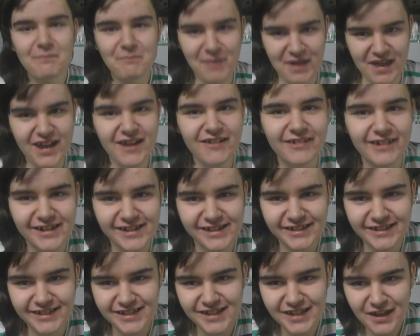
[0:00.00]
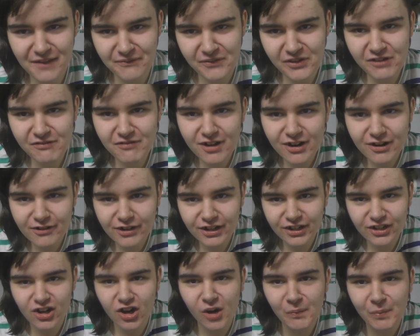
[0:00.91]
Parents, if you want to
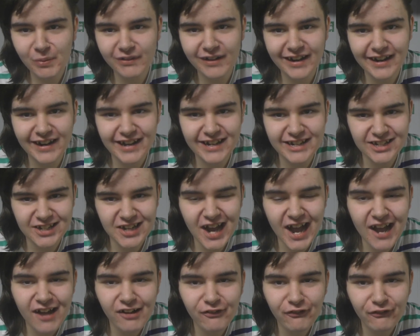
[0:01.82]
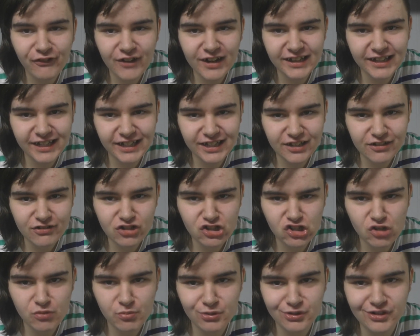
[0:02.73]
incorporate a child-friendly
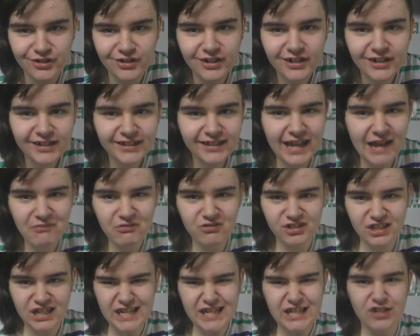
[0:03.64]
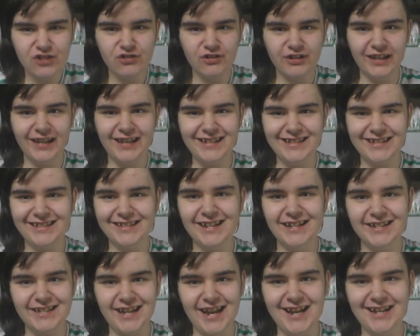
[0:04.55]
YouTuber that will teach your kids
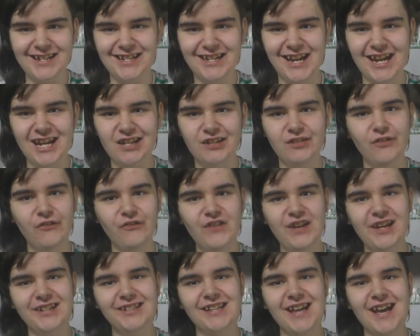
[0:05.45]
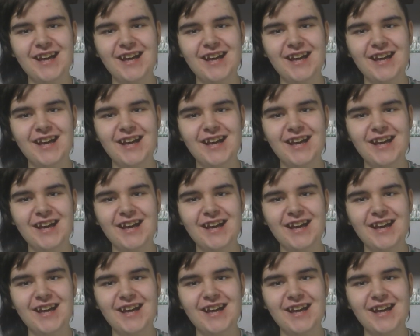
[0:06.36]
such educational things